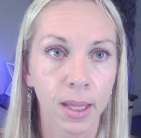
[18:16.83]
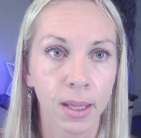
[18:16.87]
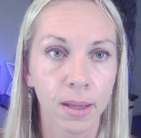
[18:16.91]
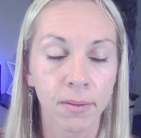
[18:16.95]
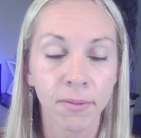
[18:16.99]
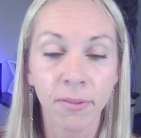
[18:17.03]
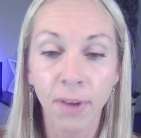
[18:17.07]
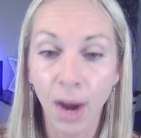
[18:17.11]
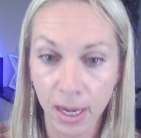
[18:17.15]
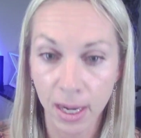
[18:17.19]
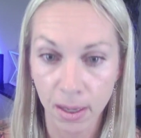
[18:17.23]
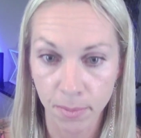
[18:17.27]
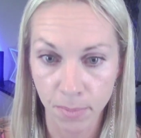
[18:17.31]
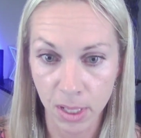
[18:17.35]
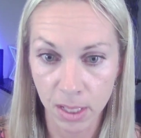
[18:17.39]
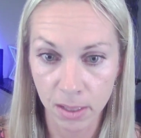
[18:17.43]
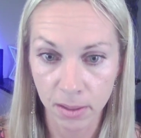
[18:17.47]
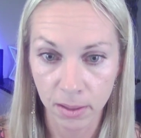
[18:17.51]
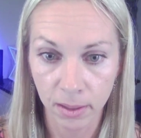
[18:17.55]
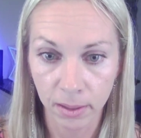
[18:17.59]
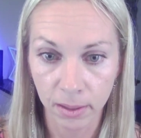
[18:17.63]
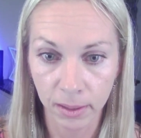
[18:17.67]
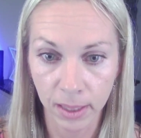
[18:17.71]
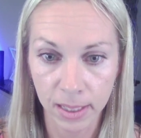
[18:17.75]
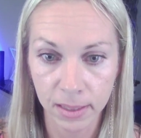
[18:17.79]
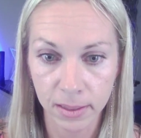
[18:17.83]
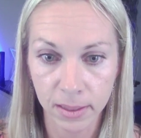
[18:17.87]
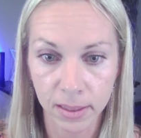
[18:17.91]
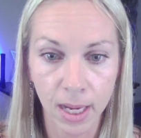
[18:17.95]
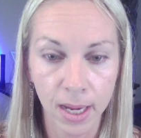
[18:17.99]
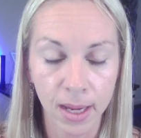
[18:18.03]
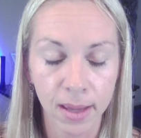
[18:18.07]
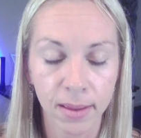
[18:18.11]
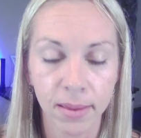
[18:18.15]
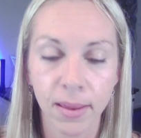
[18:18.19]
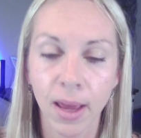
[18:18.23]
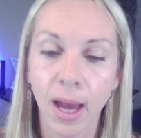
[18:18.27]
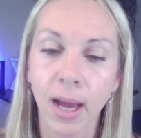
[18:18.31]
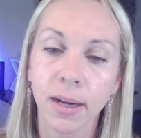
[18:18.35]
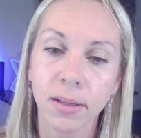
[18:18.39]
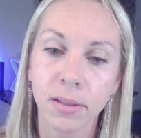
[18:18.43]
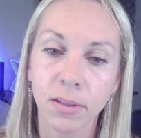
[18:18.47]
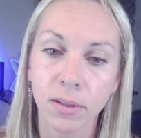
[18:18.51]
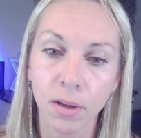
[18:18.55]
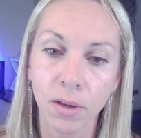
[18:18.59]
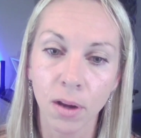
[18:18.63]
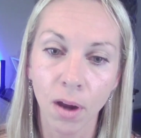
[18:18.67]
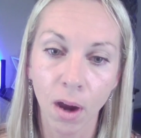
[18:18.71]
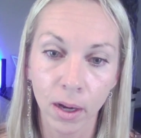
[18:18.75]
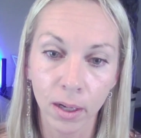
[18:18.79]
vitamin, let's say. That is
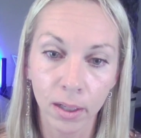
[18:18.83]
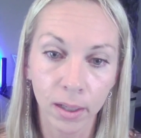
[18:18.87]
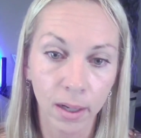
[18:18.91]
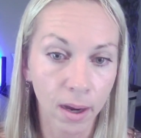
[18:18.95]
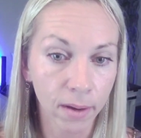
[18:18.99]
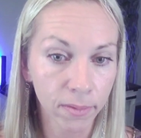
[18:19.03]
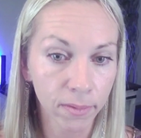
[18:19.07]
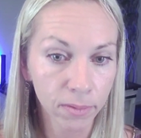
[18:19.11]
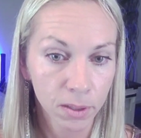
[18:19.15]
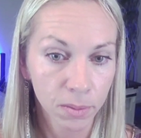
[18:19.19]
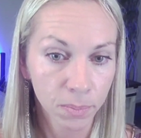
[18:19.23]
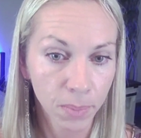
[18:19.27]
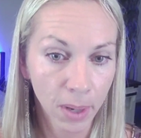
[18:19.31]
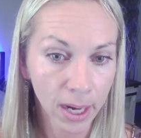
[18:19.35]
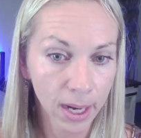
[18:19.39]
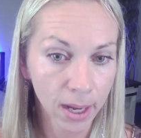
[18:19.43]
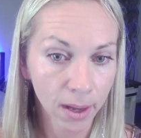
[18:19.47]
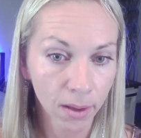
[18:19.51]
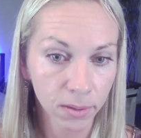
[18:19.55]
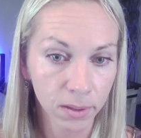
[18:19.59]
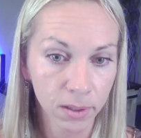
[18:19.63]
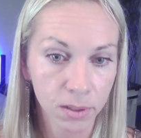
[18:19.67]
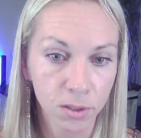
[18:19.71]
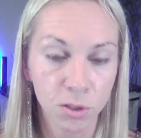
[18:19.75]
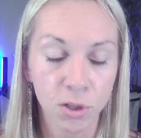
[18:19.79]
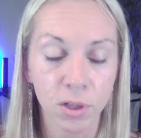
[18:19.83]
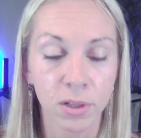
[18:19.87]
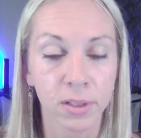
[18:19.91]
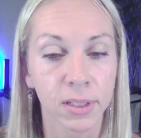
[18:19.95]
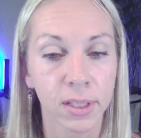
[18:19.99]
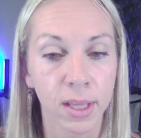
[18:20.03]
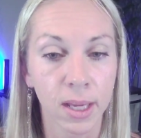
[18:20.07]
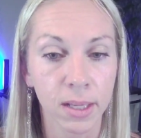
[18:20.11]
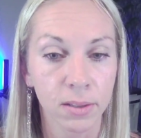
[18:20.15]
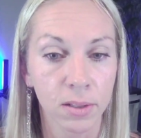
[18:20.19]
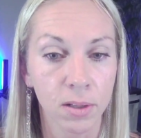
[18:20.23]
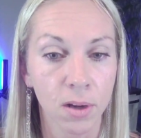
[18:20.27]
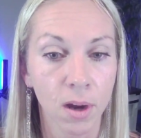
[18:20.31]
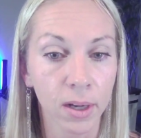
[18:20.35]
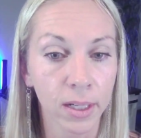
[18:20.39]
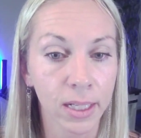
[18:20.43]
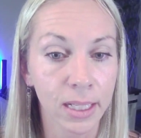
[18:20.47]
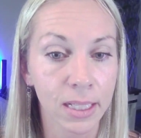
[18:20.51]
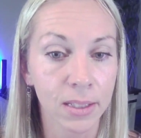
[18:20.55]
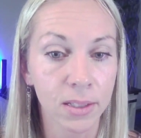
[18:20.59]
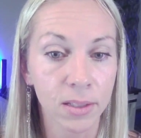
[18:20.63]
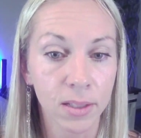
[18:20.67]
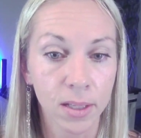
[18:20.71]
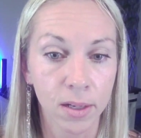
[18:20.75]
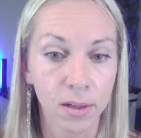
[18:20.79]
not covered by health insurance. That's not
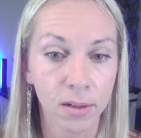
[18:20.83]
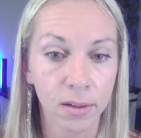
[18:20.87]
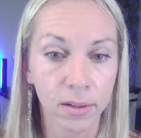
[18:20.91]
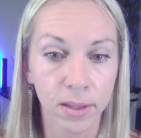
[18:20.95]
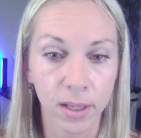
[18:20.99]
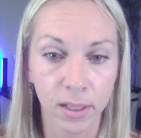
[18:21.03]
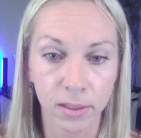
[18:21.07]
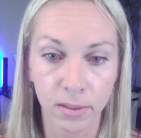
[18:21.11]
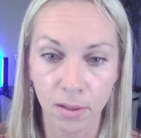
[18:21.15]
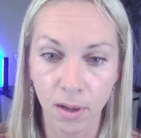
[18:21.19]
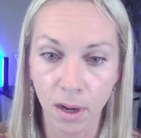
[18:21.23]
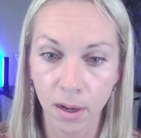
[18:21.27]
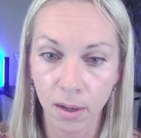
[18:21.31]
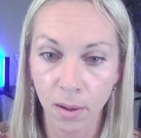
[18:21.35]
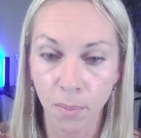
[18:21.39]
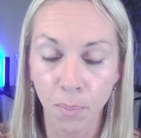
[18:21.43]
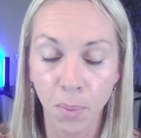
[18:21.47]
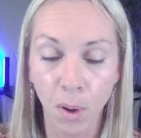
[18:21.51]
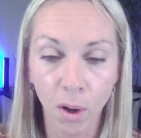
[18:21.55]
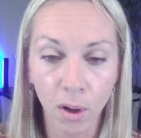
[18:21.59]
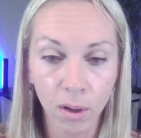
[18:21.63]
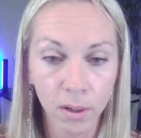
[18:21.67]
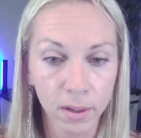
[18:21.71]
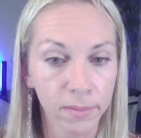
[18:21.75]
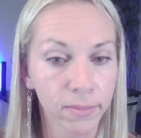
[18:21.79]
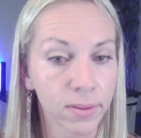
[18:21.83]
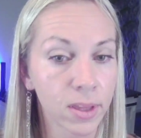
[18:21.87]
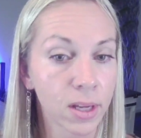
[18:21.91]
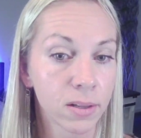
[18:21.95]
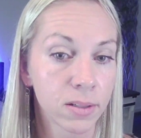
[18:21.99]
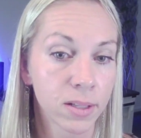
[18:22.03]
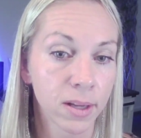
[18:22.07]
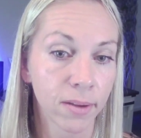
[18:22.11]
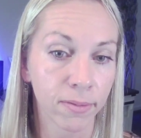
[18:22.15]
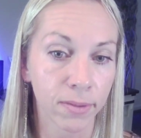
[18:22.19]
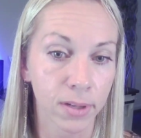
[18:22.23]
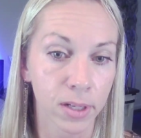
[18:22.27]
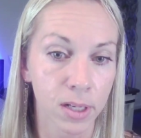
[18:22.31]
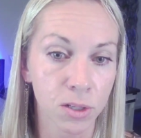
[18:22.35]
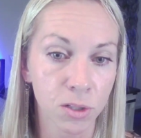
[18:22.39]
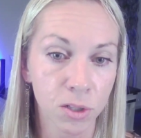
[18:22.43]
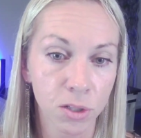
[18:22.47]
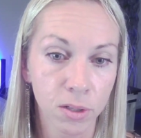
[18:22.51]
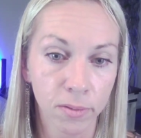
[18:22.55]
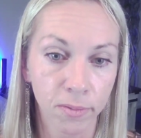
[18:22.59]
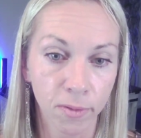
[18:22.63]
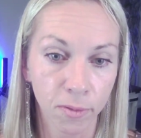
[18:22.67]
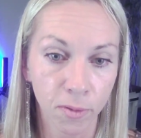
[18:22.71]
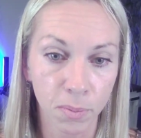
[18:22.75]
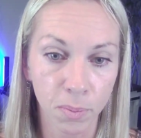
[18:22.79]
considered. That's not a part of their
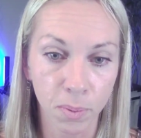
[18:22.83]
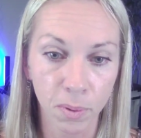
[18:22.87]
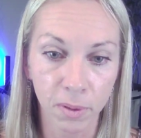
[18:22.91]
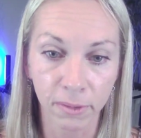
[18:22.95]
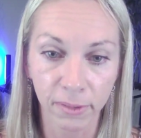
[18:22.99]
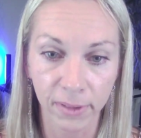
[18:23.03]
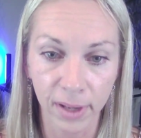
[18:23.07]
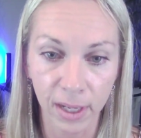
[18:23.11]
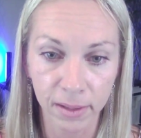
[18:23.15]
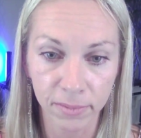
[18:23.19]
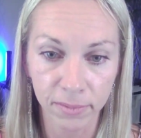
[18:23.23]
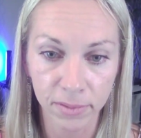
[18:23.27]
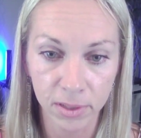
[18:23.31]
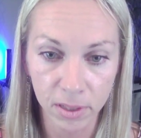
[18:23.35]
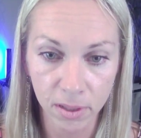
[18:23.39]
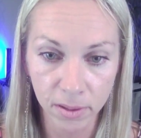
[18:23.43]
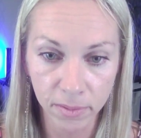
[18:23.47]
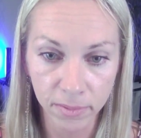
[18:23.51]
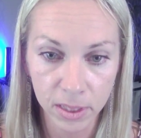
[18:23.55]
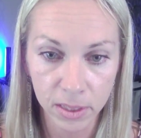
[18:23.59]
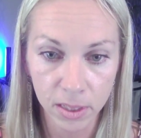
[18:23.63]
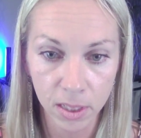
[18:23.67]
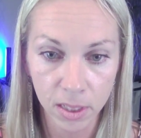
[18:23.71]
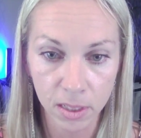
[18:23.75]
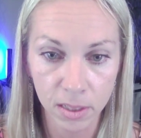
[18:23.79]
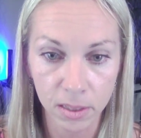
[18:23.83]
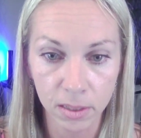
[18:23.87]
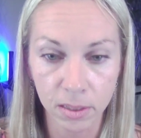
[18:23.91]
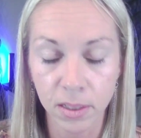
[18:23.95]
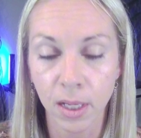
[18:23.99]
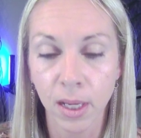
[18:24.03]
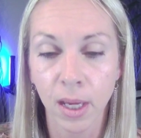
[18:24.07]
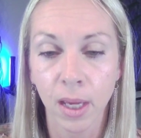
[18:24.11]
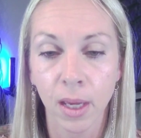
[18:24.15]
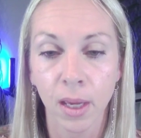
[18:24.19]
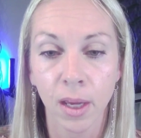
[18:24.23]
definition for preventive services.